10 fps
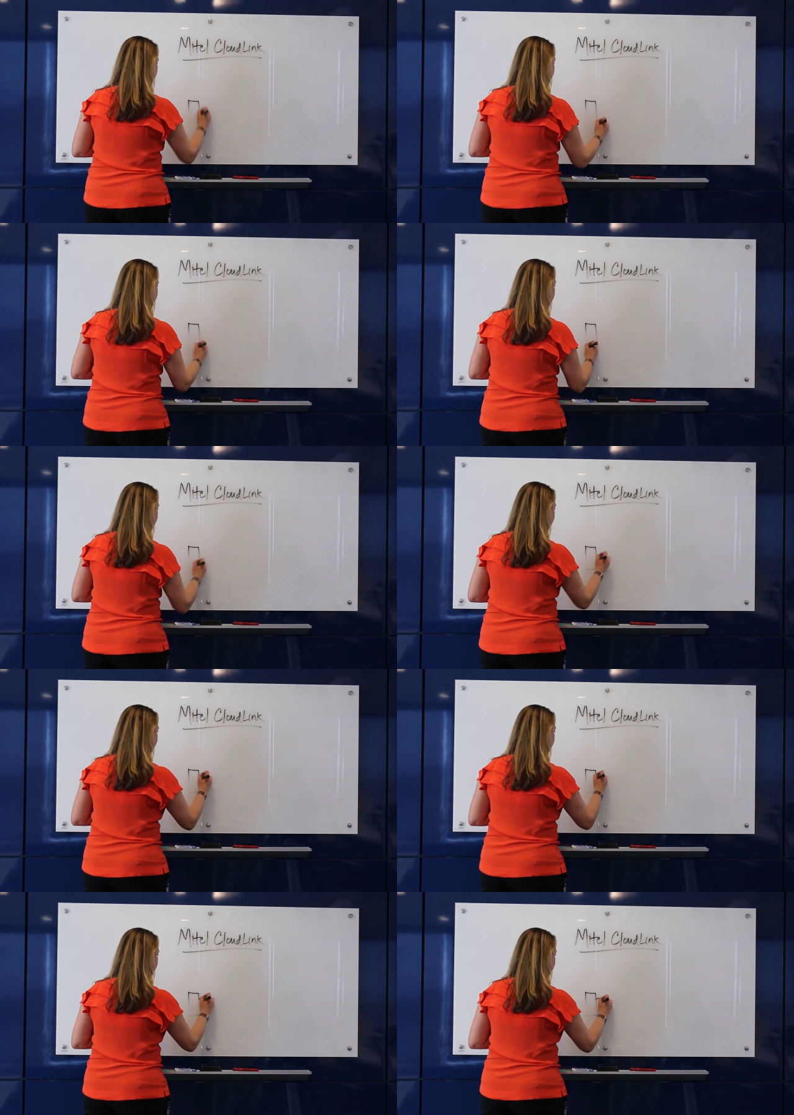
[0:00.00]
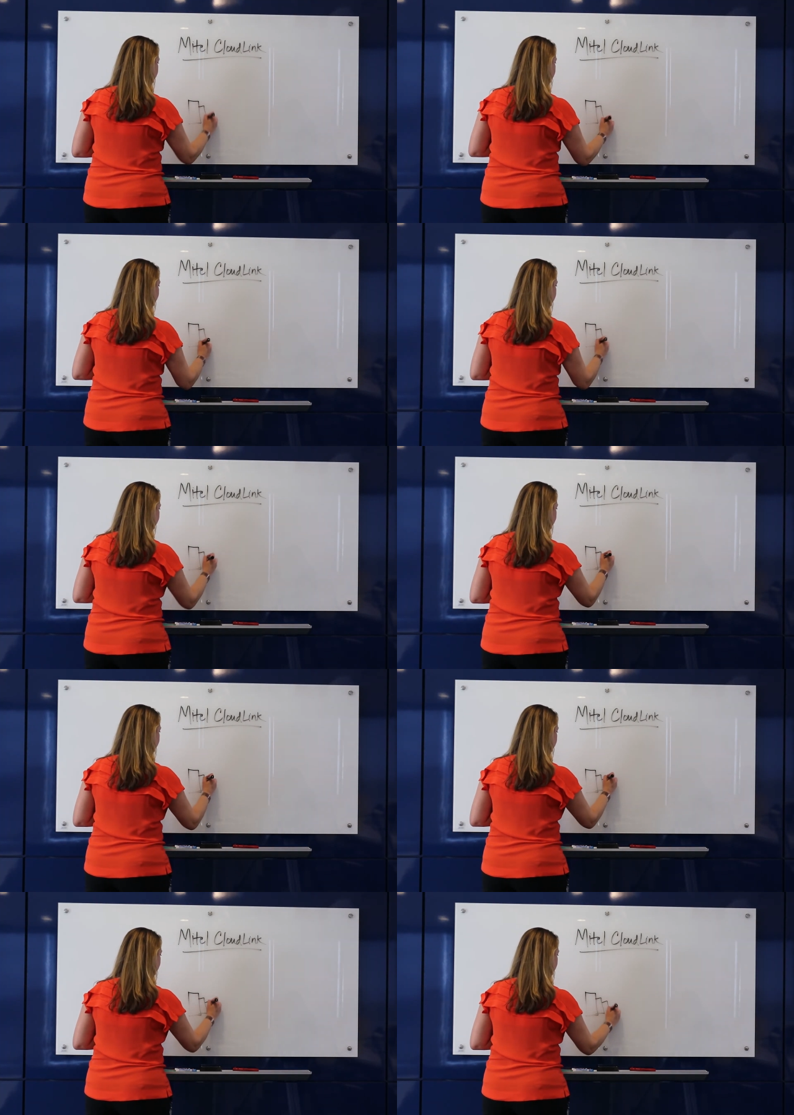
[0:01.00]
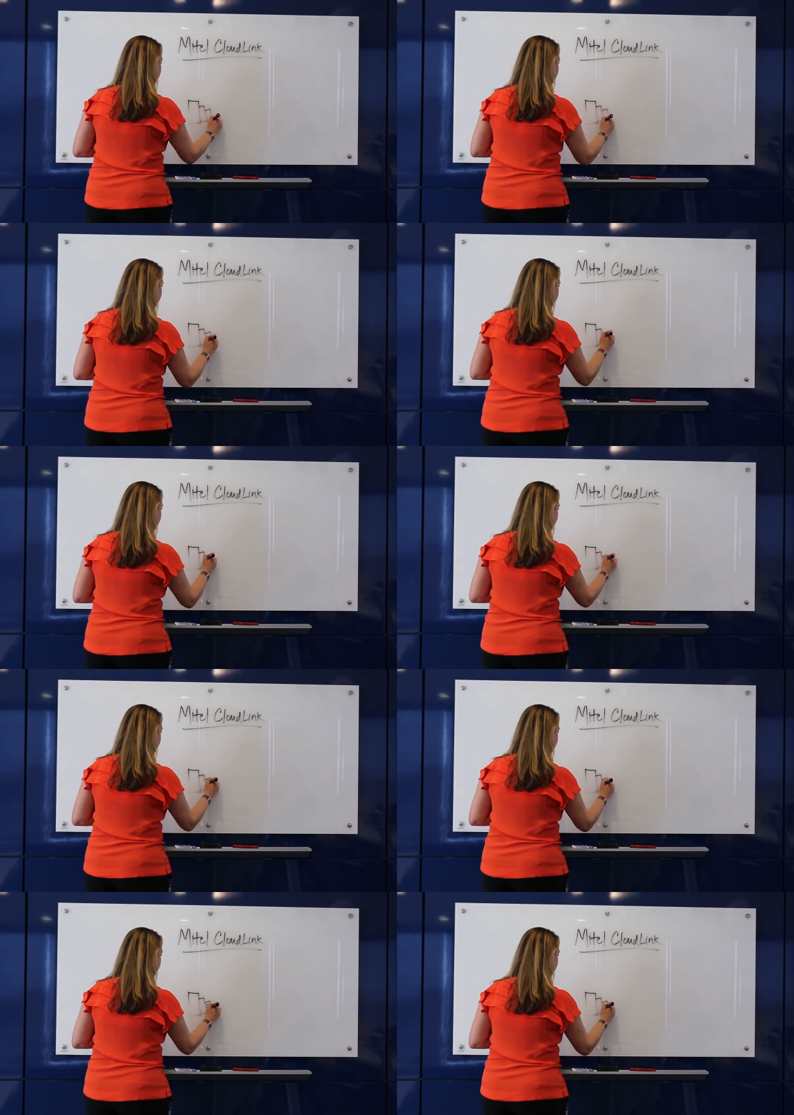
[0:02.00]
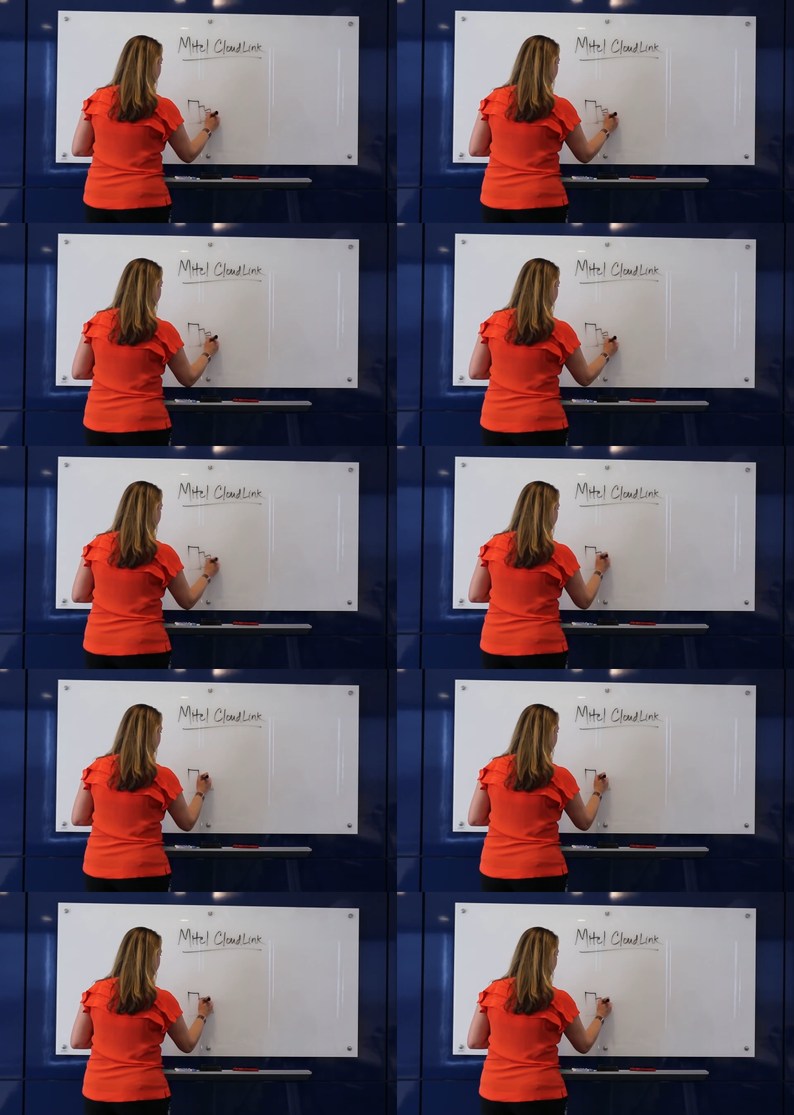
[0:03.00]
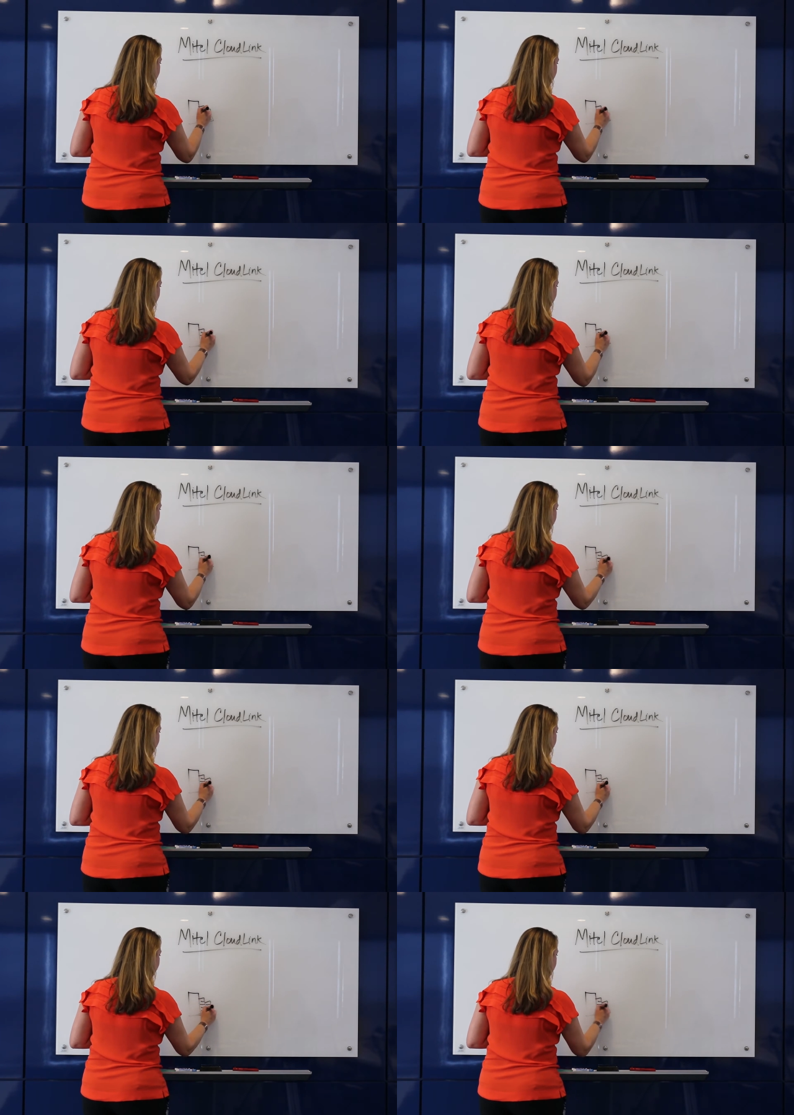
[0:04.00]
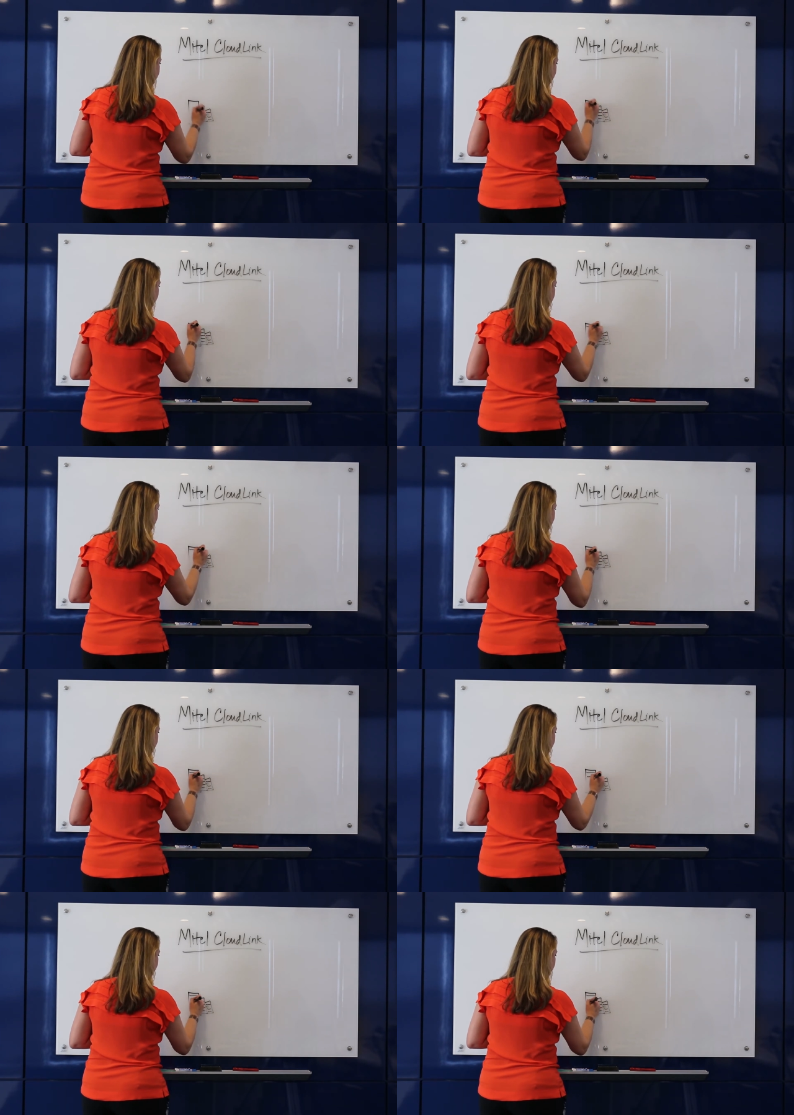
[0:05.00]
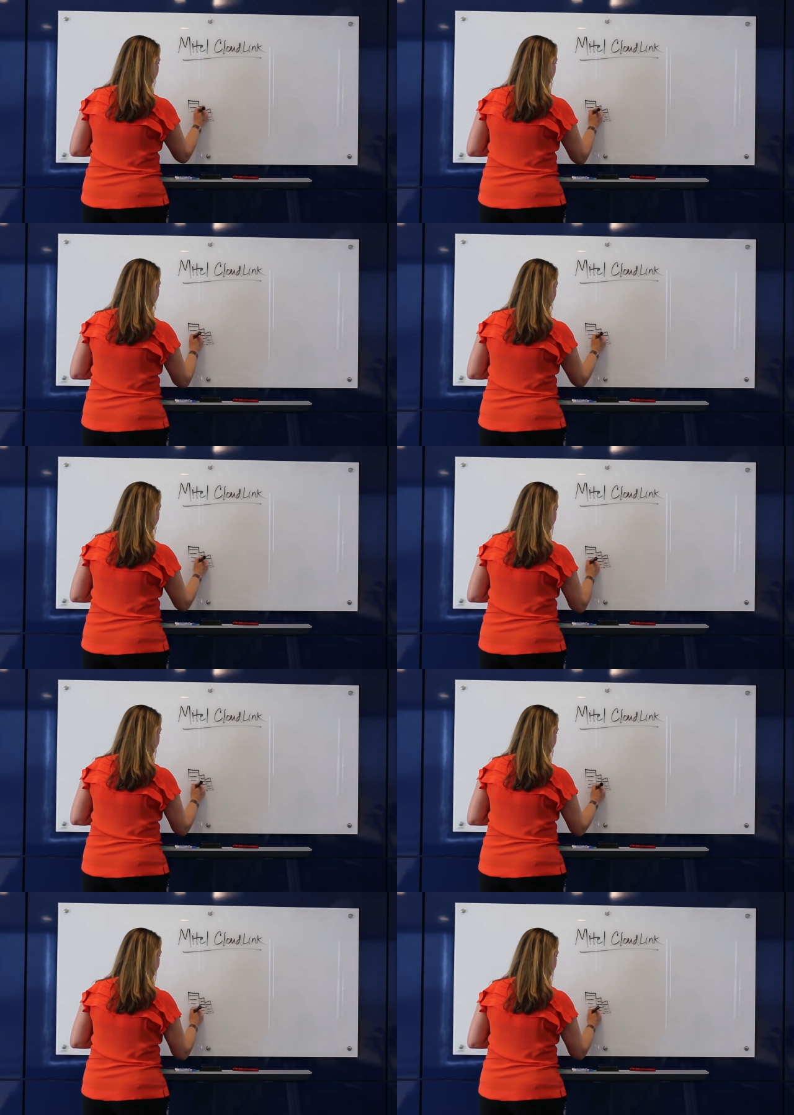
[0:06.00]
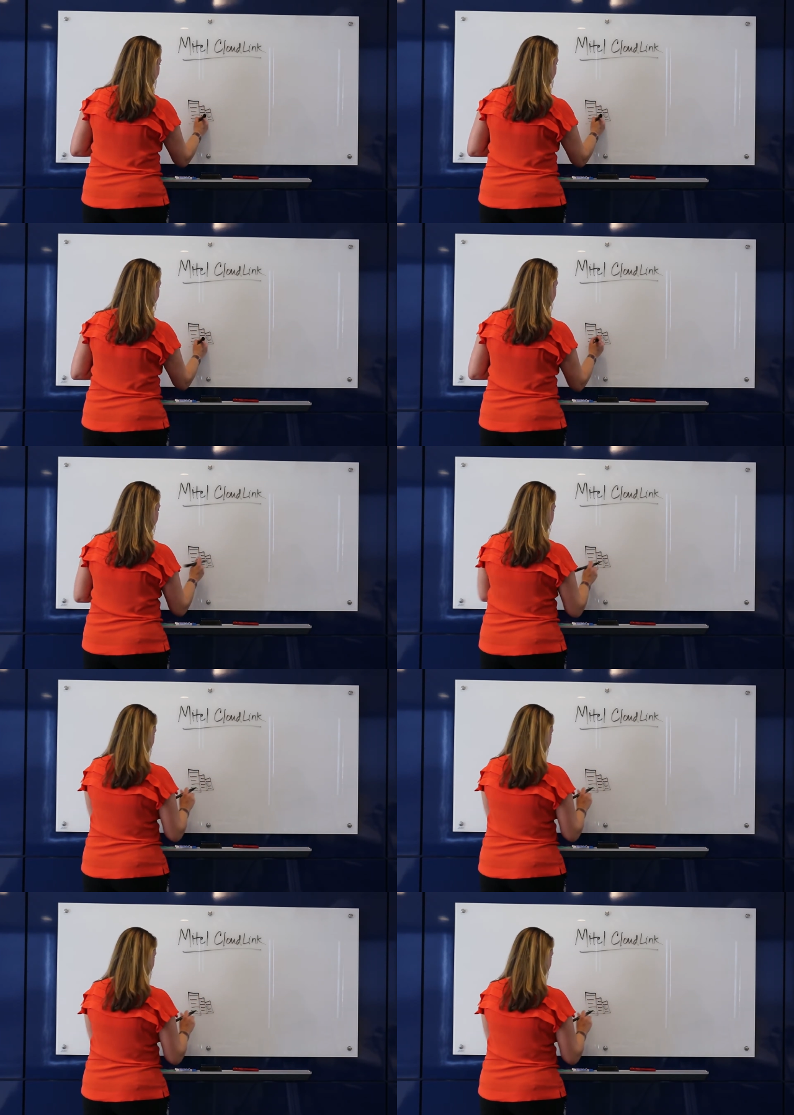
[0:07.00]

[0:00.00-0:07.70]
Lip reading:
[unreadable: no face in view]